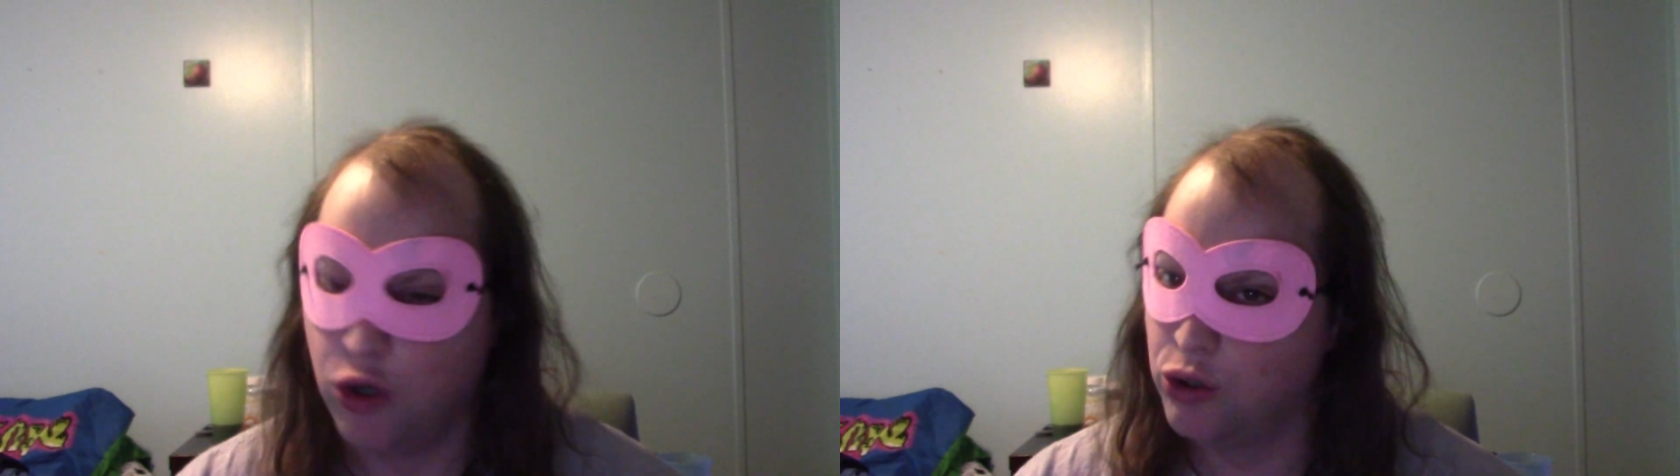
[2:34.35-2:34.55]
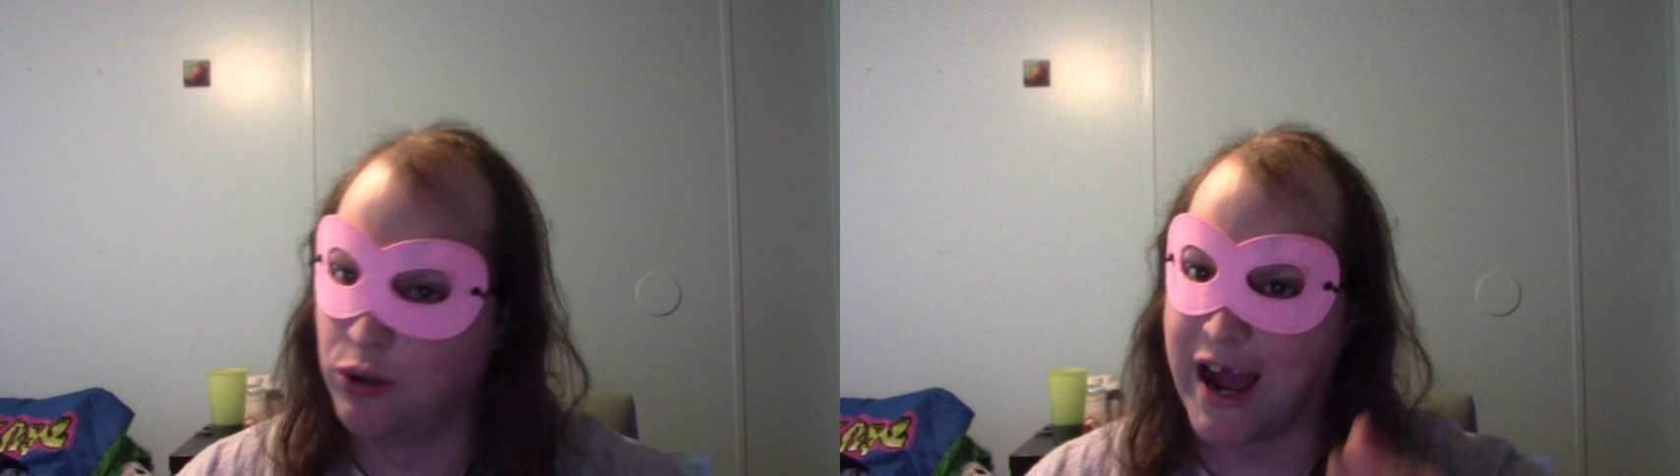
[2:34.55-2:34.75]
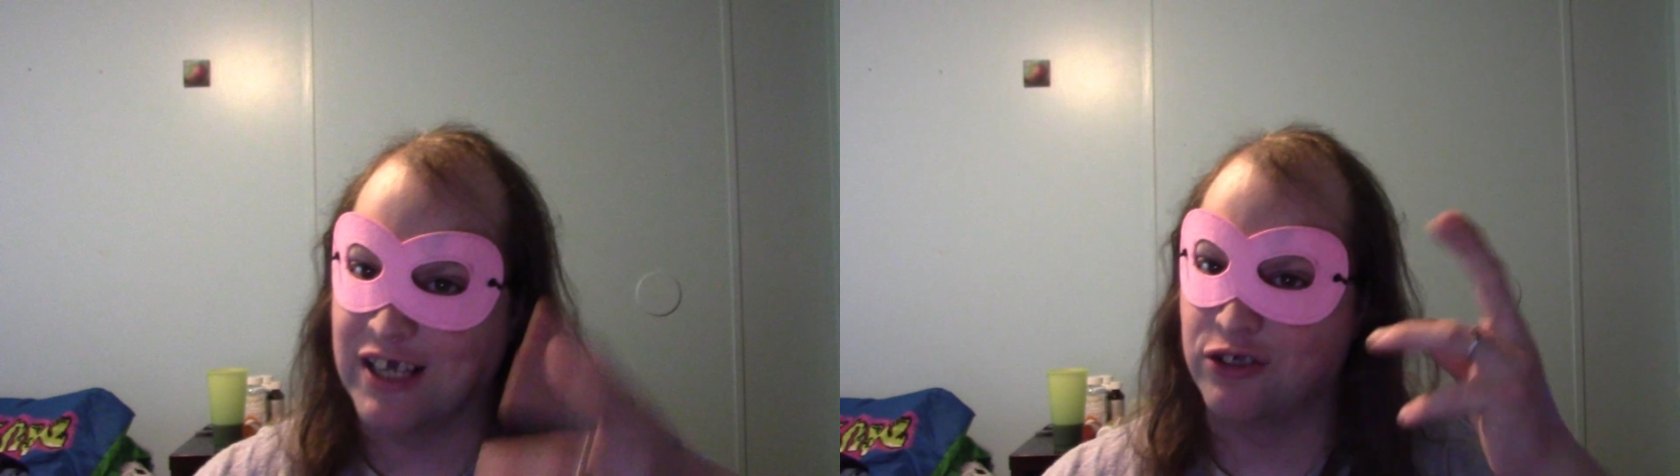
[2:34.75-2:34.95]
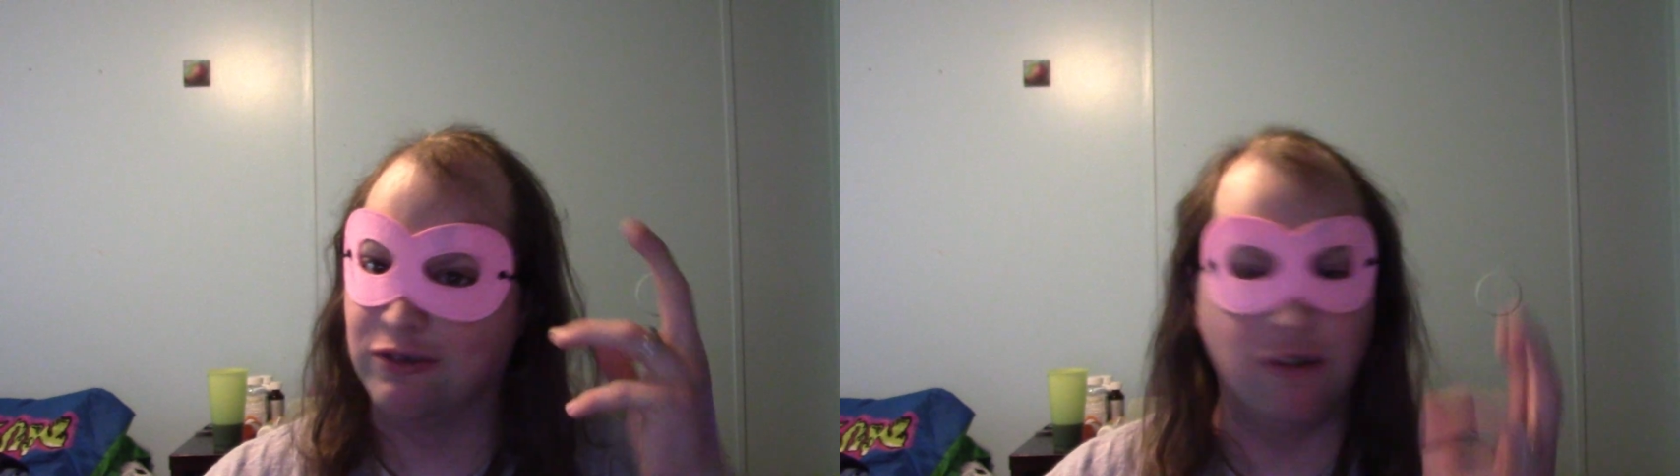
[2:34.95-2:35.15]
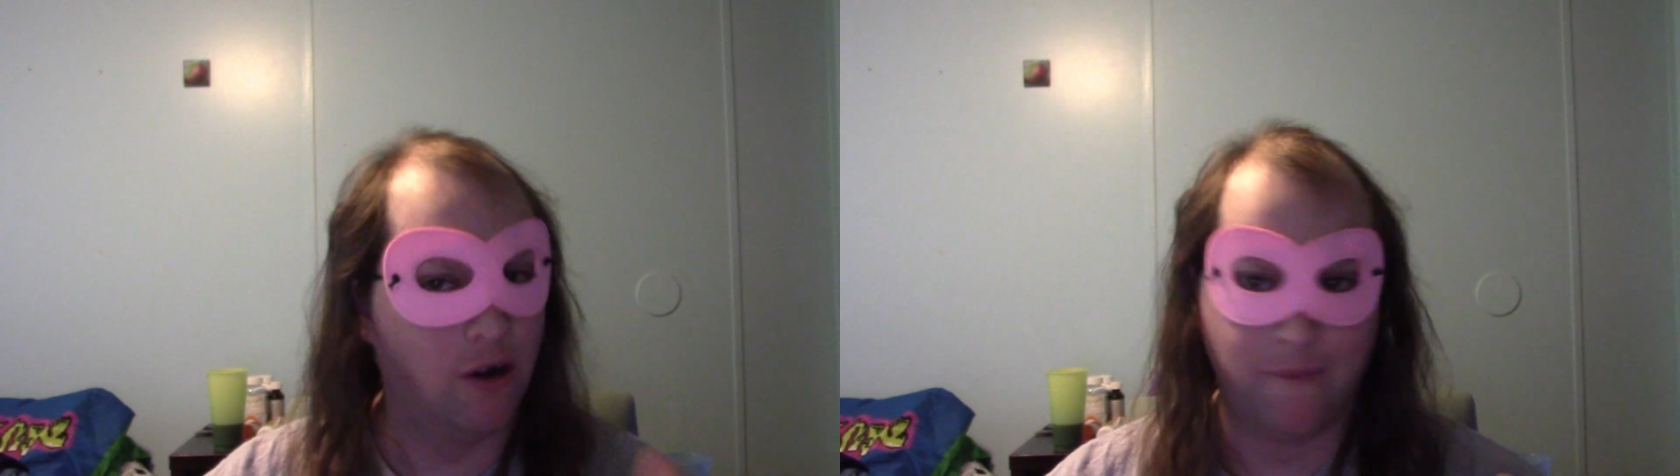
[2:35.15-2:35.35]
who has
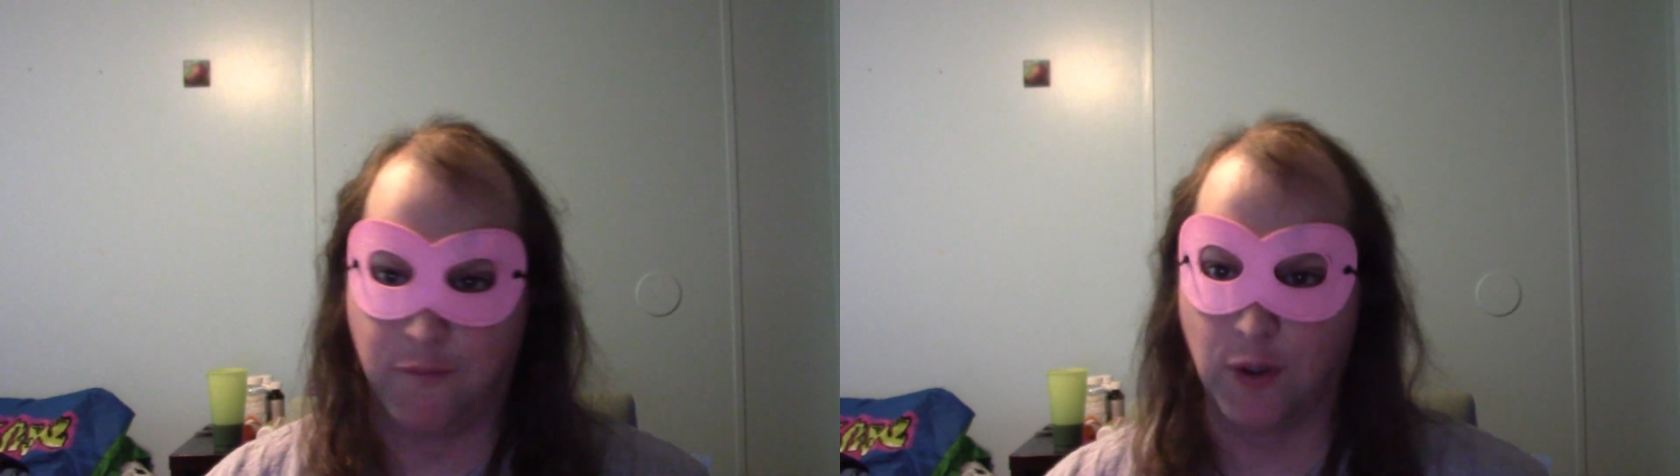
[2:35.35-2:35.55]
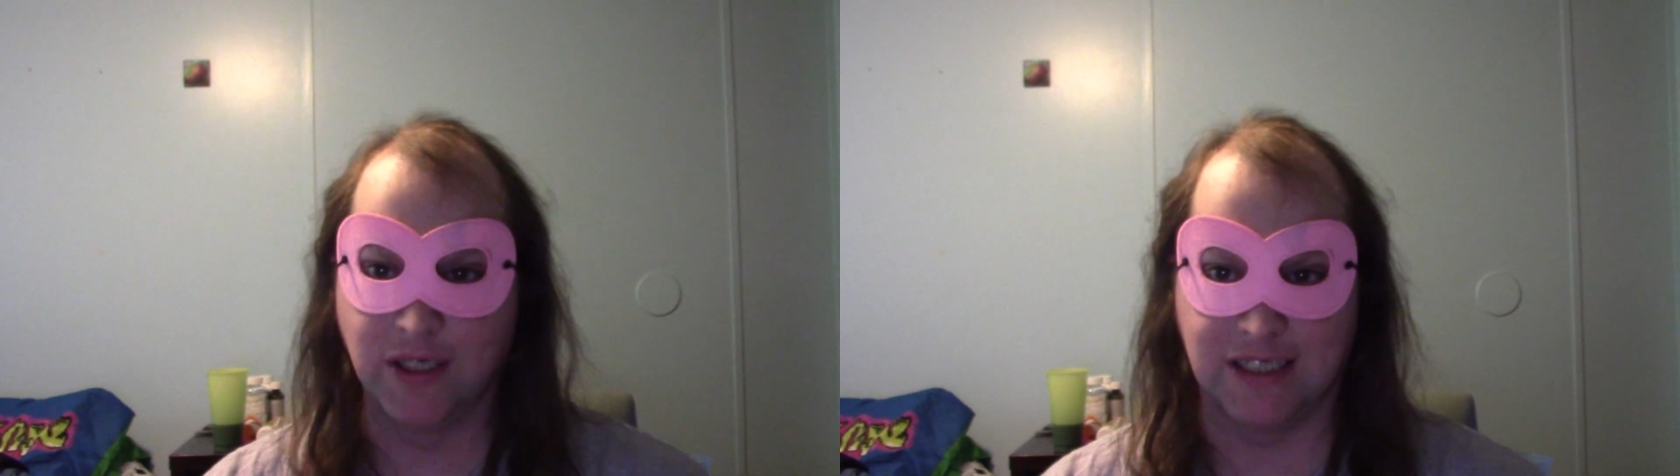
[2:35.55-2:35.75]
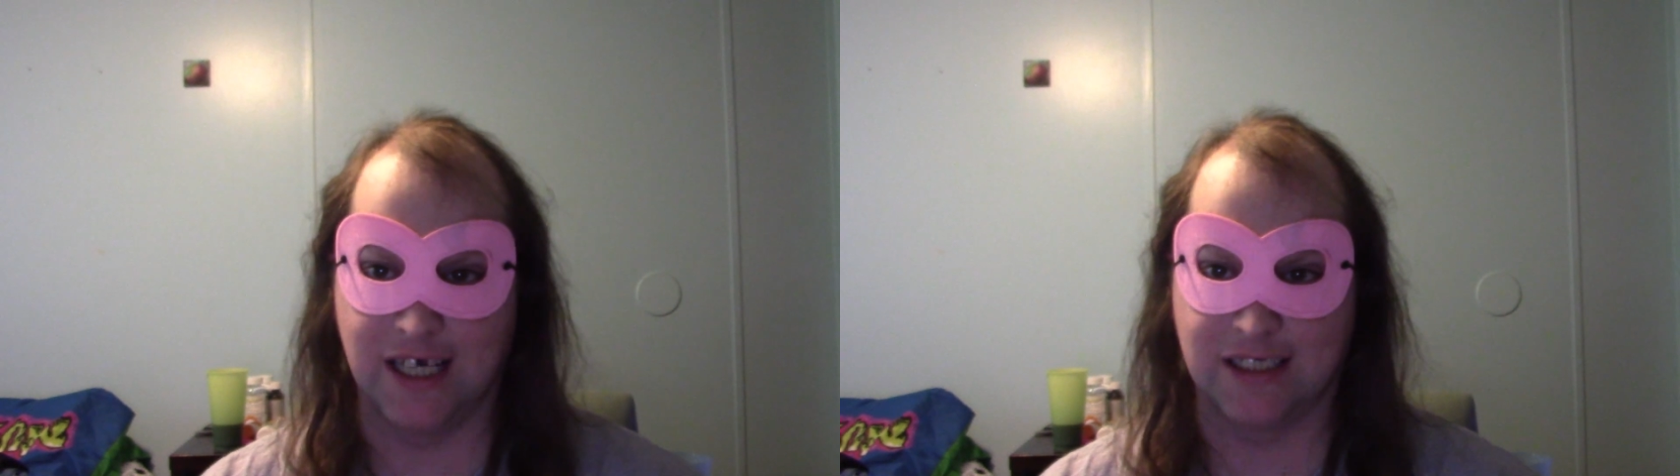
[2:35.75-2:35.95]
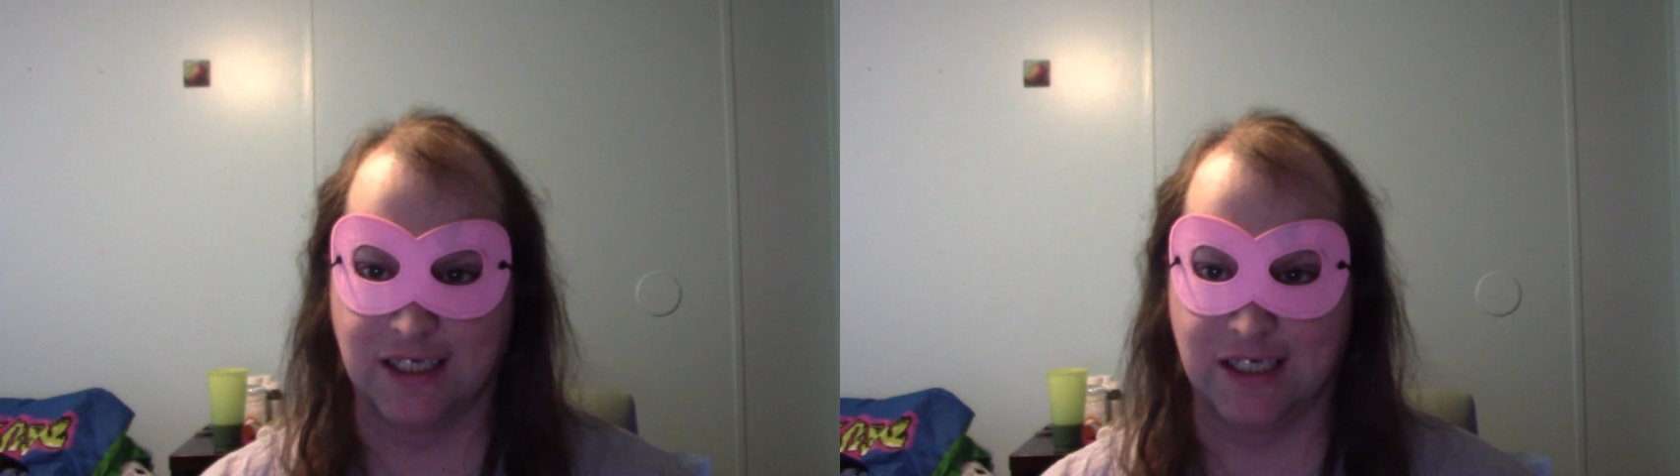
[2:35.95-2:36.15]
no voice acting